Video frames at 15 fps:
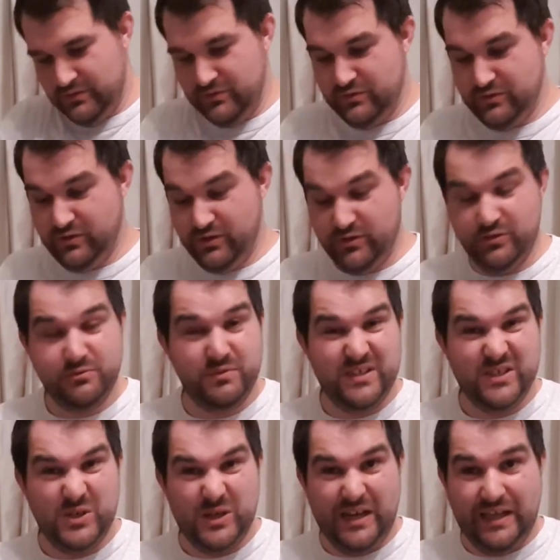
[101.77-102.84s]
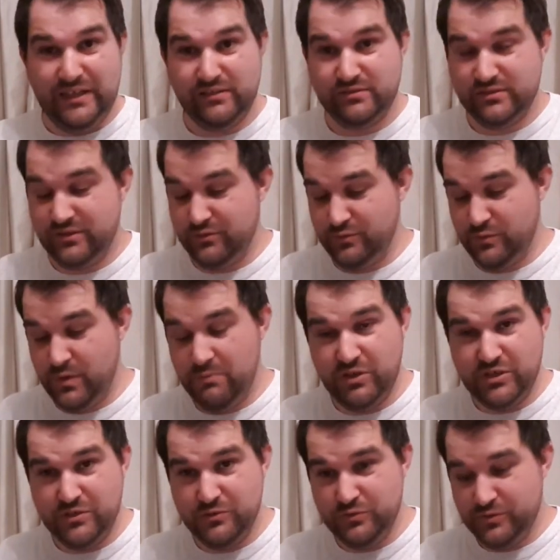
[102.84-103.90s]
Try not to be too loud, so I don't want to wake my
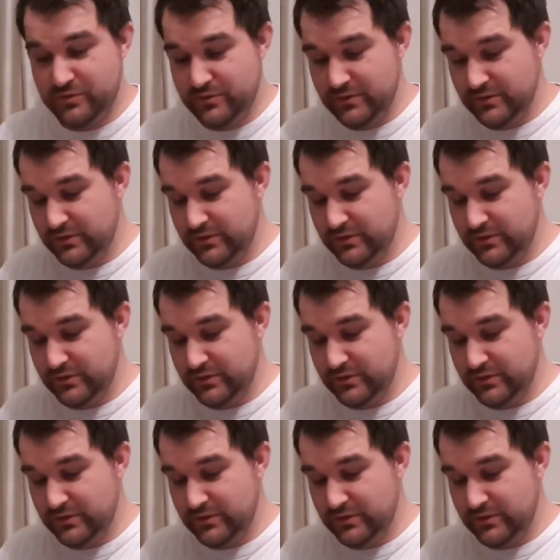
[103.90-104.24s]
children.